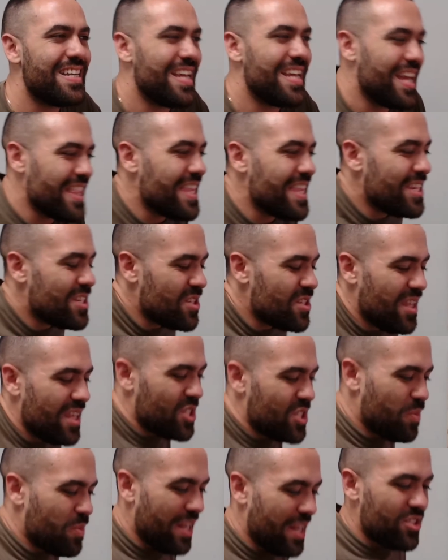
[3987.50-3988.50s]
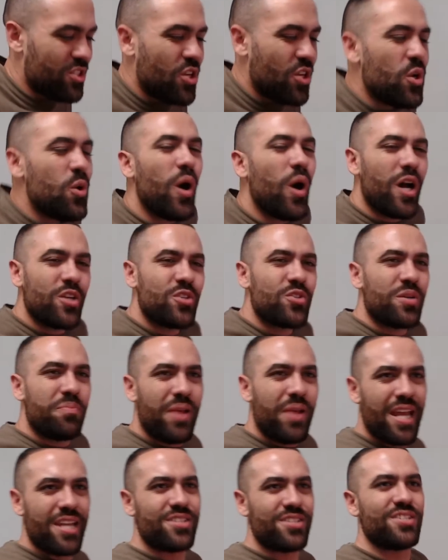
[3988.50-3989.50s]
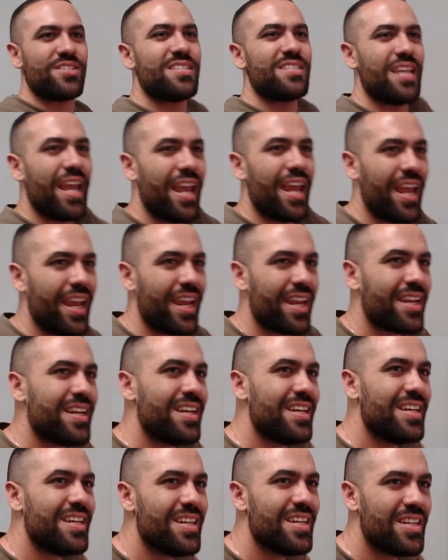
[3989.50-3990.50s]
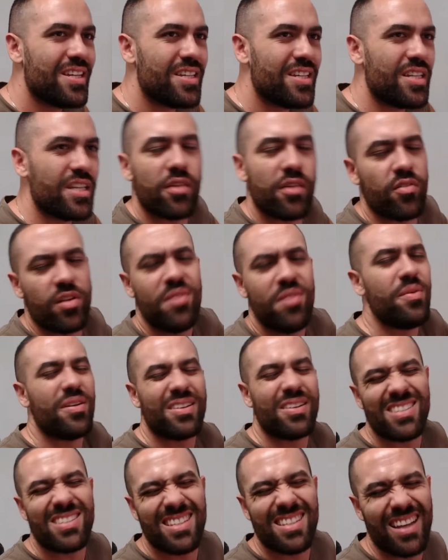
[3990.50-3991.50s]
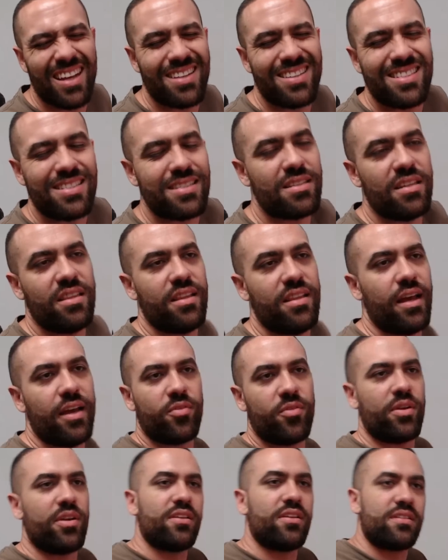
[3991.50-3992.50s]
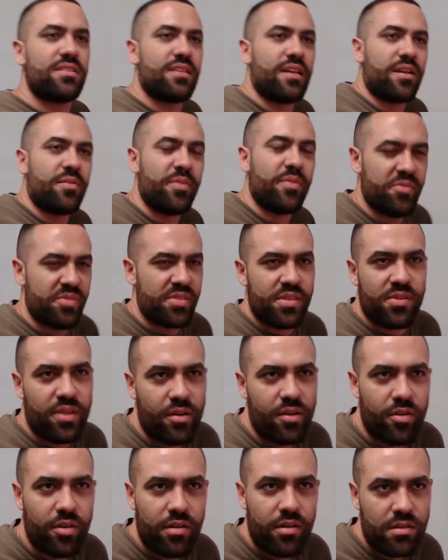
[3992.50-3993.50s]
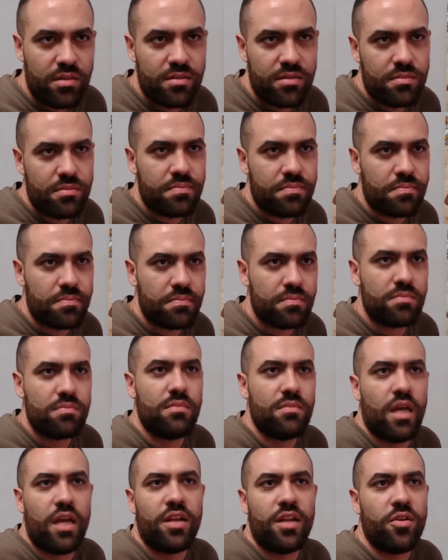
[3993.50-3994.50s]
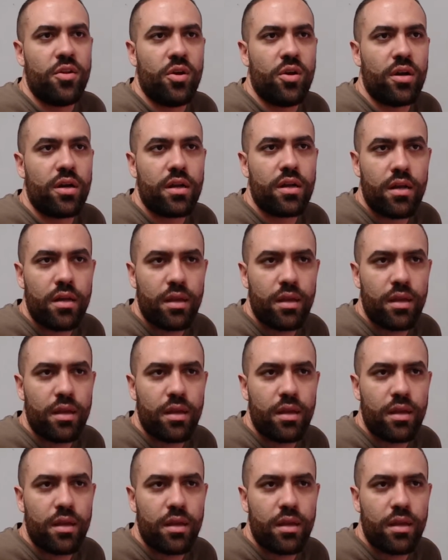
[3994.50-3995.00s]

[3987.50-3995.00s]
they spent 200 pages saying, yeah, Rahimi that's not real. The Second Amendment's still not real. Not in New York.